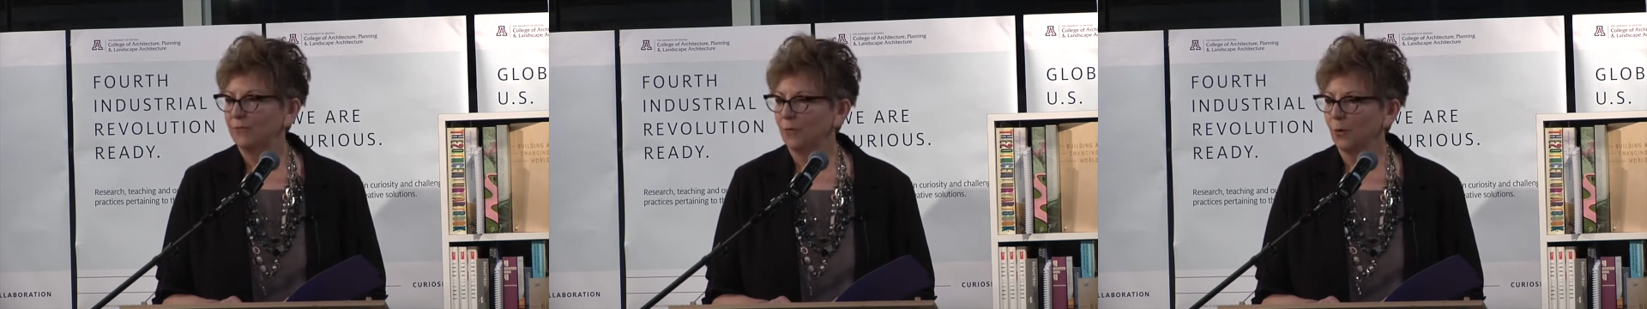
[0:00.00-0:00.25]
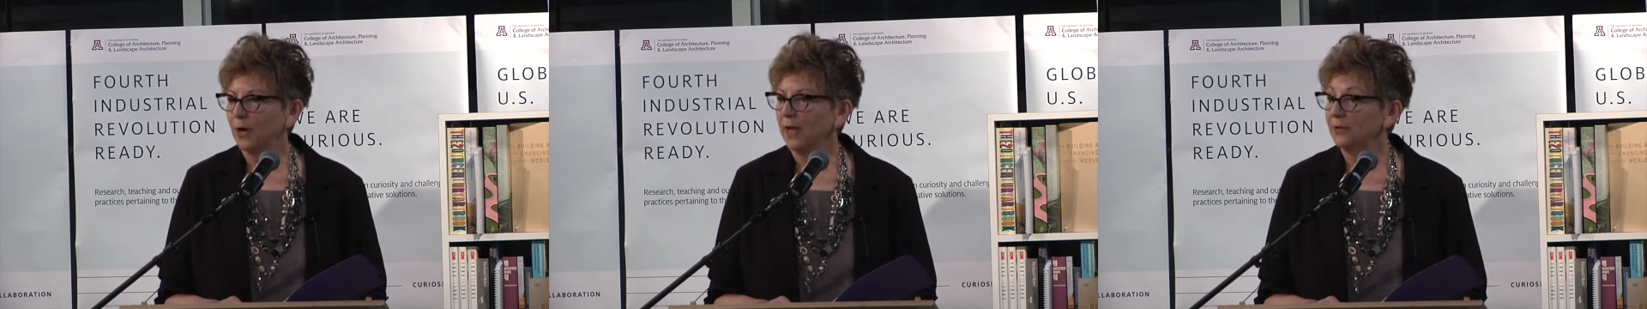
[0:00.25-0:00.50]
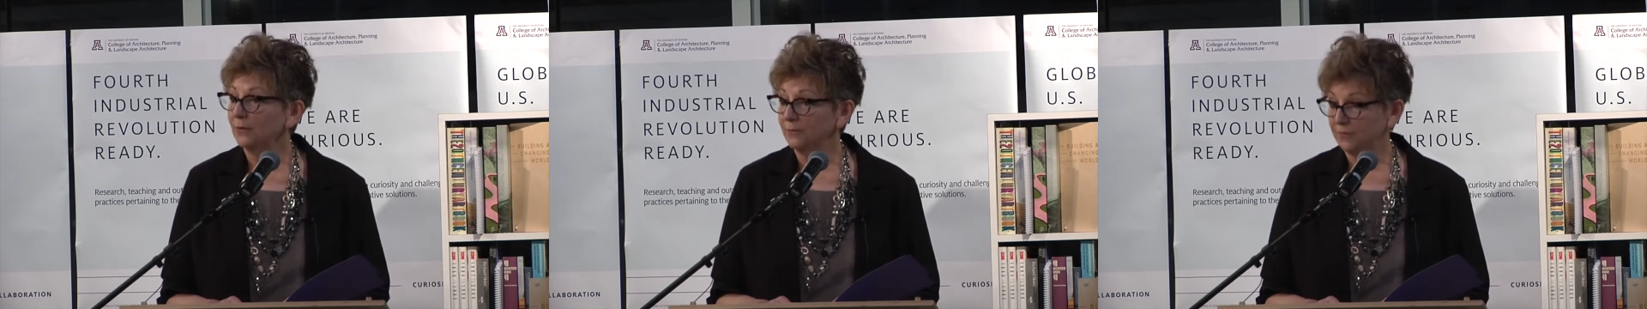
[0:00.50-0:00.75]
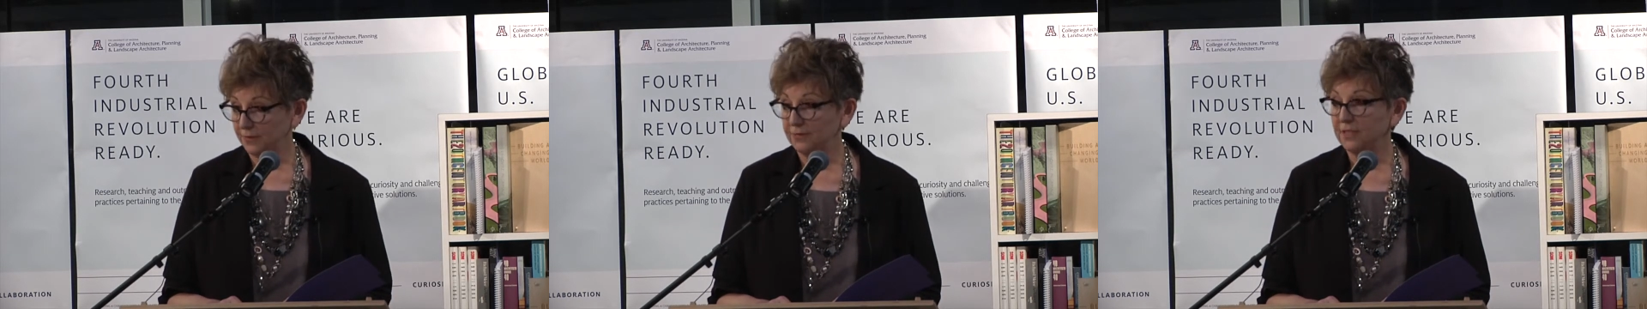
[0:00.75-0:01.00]

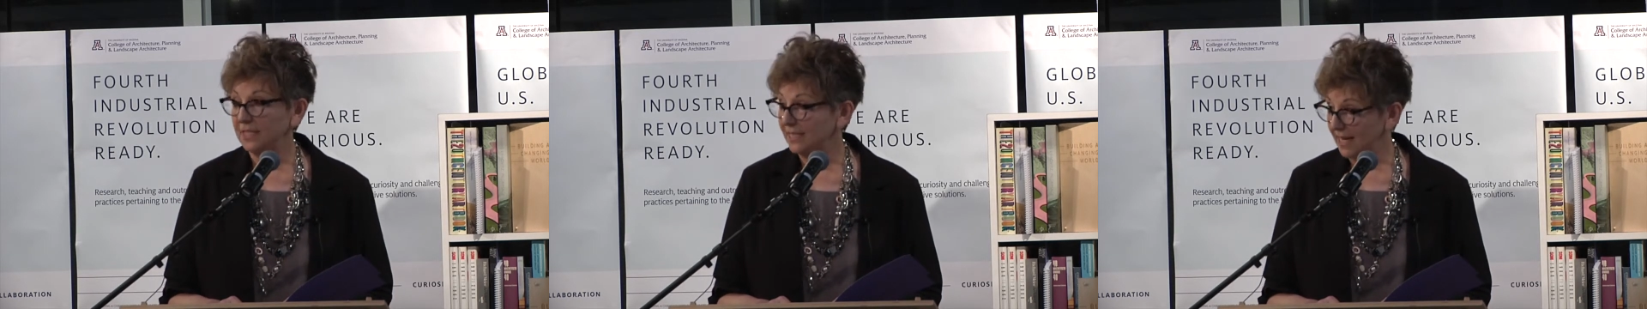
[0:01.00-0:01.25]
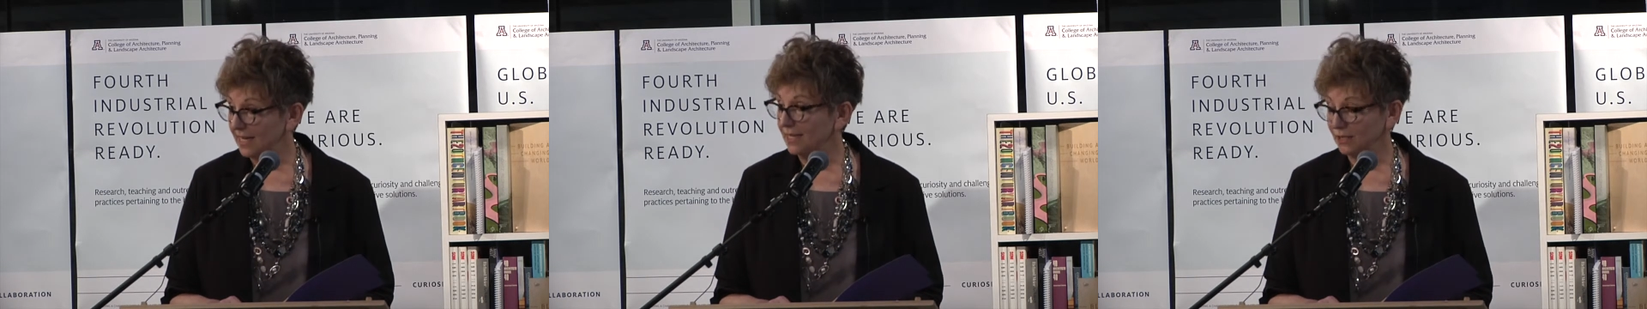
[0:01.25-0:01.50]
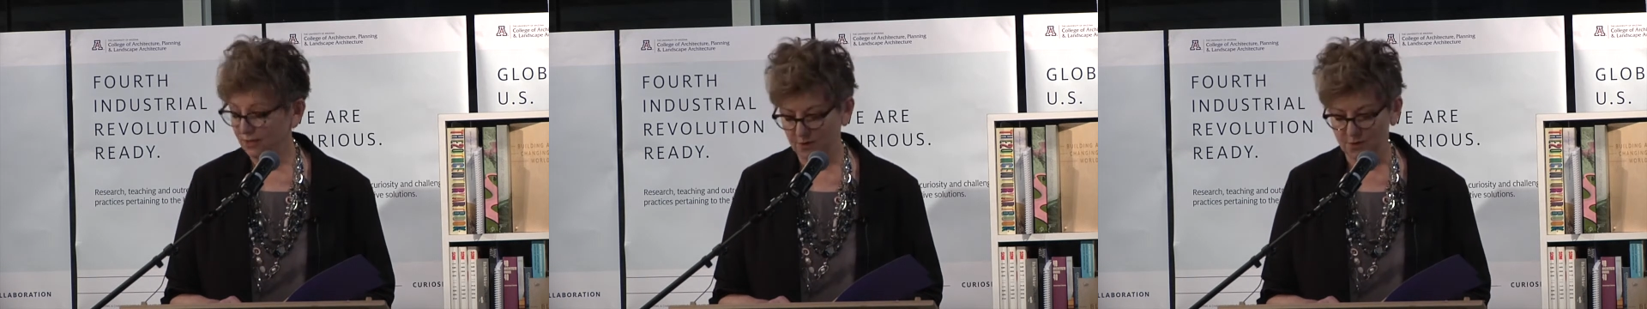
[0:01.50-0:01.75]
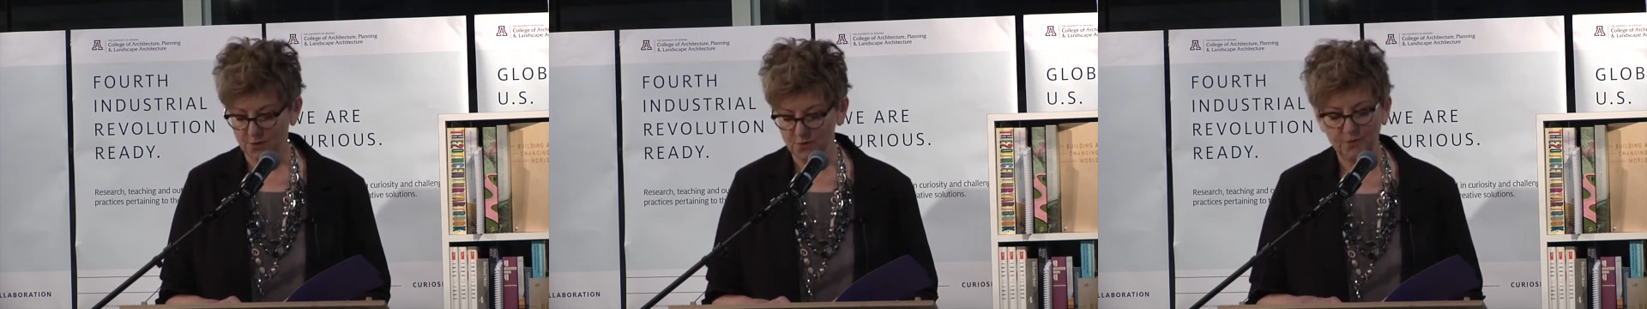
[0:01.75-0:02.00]
450 days
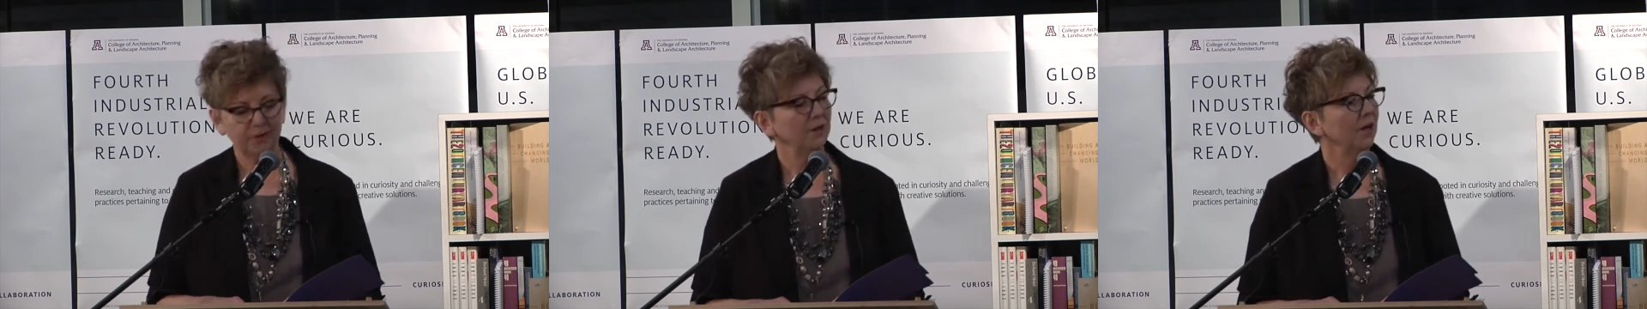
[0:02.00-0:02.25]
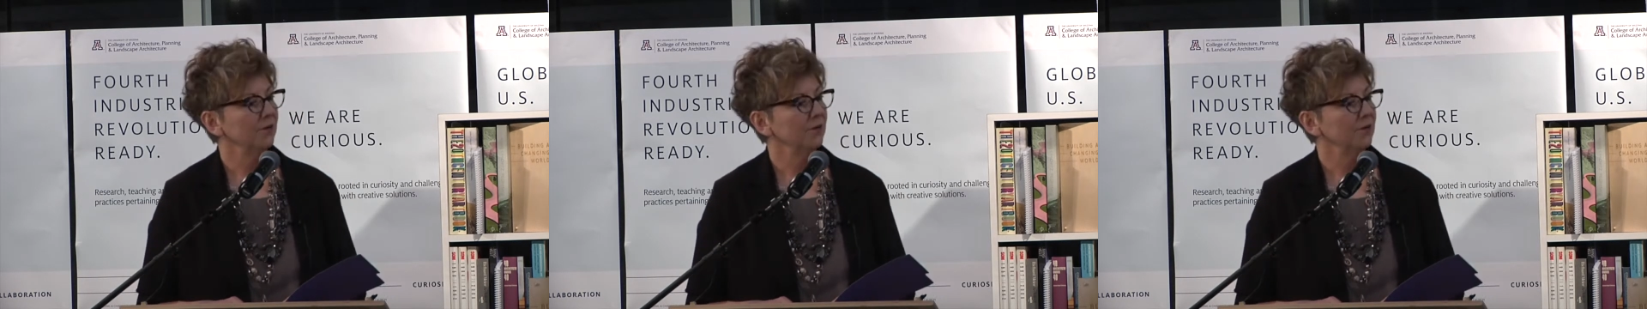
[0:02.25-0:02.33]
ago,